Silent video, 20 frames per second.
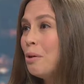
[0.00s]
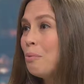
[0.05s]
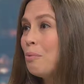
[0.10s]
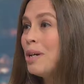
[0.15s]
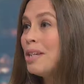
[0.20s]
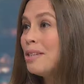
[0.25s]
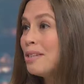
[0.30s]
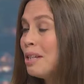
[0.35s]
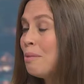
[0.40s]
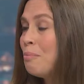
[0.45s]

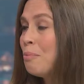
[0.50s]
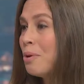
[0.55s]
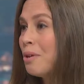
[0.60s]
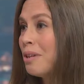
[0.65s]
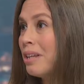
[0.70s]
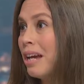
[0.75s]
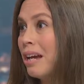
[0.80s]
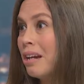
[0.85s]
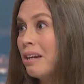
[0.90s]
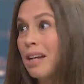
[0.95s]
We see more
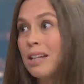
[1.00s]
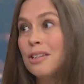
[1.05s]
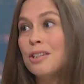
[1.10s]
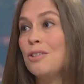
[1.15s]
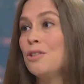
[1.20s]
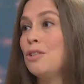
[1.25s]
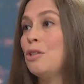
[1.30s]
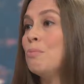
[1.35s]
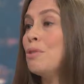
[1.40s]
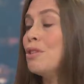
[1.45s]
than, as
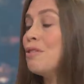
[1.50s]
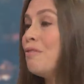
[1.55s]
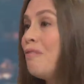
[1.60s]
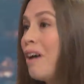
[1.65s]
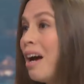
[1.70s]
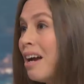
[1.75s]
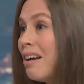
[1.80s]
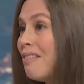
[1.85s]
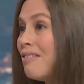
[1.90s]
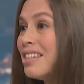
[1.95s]
consumers,
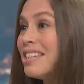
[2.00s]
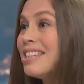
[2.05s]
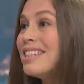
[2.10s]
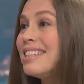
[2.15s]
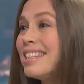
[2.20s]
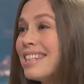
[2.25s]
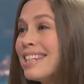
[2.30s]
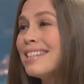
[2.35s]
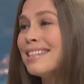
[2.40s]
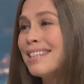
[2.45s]
5,000 to
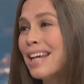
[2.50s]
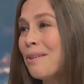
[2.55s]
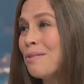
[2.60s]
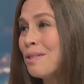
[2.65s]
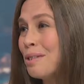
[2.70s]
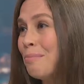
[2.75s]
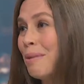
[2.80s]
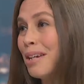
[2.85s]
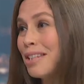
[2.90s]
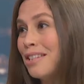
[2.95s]

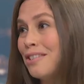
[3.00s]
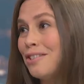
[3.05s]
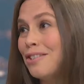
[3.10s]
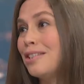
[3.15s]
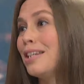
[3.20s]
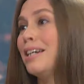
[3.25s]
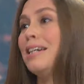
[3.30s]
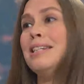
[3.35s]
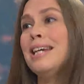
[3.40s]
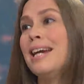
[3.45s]
6,000
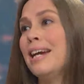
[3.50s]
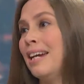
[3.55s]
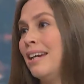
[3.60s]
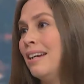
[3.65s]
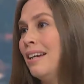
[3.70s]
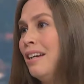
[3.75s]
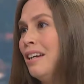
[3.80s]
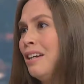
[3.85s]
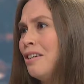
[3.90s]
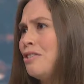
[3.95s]
messages a day.
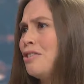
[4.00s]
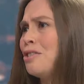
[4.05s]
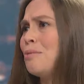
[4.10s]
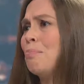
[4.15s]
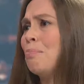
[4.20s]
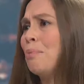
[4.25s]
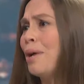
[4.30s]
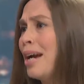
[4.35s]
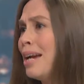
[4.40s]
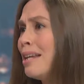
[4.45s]

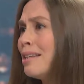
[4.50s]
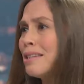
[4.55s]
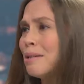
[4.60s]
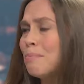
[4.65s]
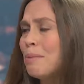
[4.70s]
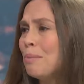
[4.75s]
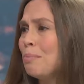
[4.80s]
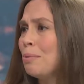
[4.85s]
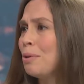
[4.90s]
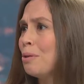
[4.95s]
Just brands
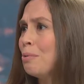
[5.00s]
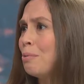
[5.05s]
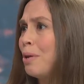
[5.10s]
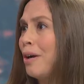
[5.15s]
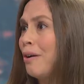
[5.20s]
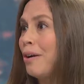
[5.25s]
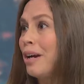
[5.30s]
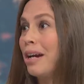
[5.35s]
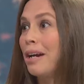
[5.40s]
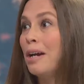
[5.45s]
that people are
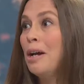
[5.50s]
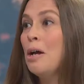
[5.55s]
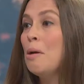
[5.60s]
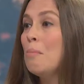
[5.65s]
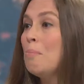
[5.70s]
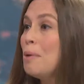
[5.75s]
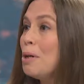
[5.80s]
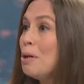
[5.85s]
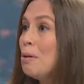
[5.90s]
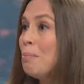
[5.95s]
wearing,
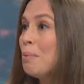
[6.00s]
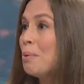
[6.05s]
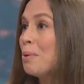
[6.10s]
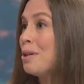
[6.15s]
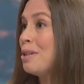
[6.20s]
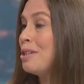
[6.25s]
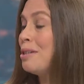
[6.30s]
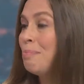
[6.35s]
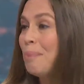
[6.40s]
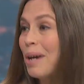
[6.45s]

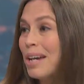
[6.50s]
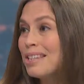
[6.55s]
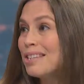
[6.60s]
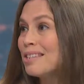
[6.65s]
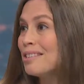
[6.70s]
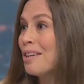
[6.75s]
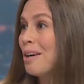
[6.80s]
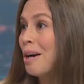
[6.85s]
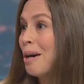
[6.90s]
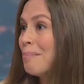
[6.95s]
billboards, bus
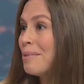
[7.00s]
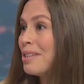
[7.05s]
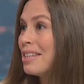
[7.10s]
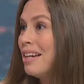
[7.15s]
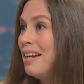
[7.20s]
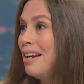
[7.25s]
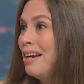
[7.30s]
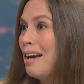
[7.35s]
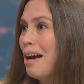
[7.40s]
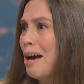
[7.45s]
stops,
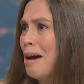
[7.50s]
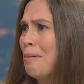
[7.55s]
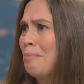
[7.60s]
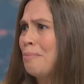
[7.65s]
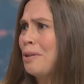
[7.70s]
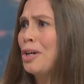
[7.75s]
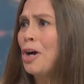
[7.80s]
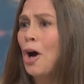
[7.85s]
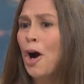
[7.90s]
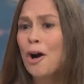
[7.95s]

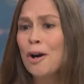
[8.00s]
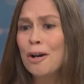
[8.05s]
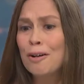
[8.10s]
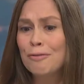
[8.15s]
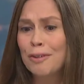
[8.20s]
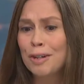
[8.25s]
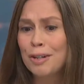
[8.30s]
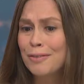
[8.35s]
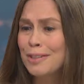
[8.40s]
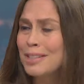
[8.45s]
the car in
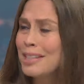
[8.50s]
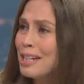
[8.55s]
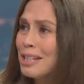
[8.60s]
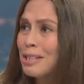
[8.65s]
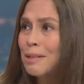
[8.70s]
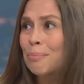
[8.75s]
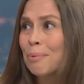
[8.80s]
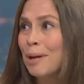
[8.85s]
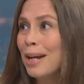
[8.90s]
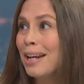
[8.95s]
front of us that
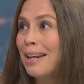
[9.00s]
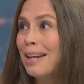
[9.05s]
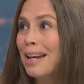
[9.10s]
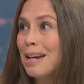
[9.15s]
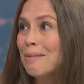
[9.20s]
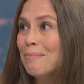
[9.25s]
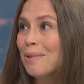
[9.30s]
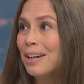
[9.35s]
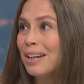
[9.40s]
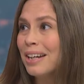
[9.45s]
has a brand
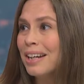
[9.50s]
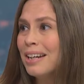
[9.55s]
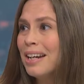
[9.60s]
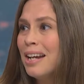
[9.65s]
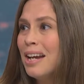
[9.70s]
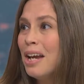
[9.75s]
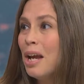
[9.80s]
name on it.